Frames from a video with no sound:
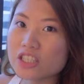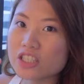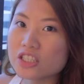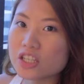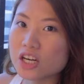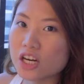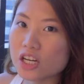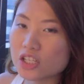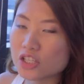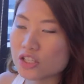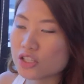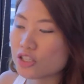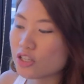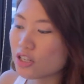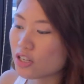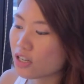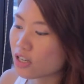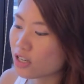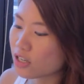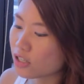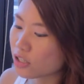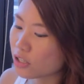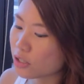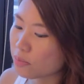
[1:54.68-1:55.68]
retouch
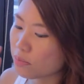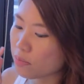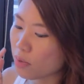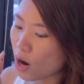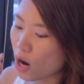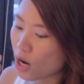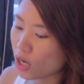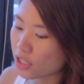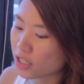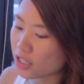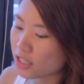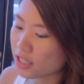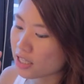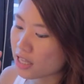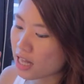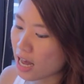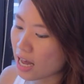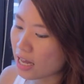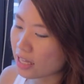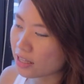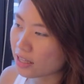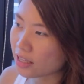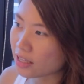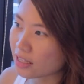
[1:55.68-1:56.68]
the spots
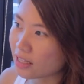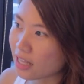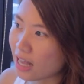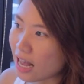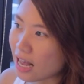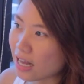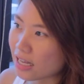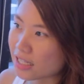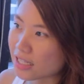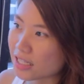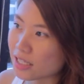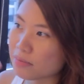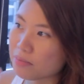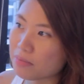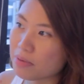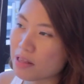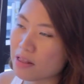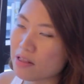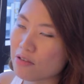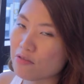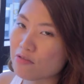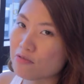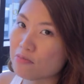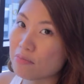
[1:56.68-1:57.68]
that has a
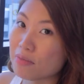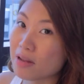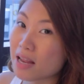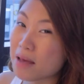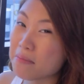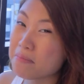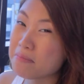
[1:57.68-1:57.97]
bit of